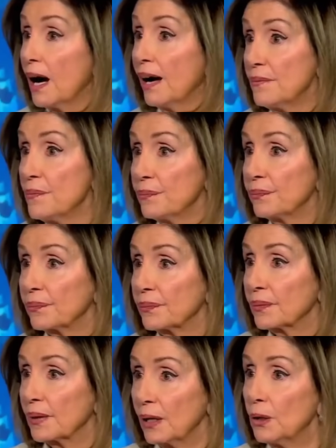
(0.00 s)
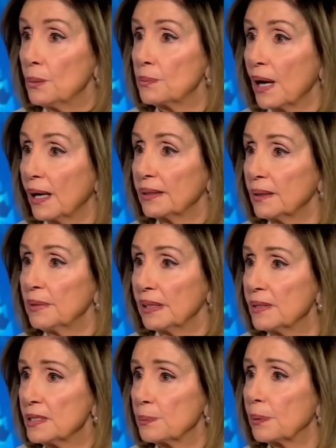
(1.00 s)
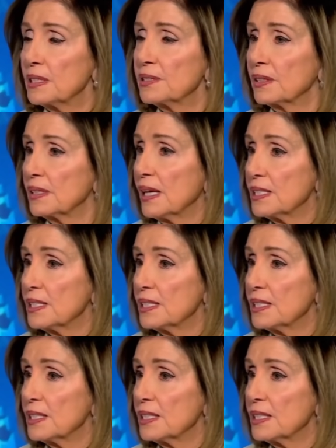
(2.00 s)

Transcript: not. I hope not. I mean, this president.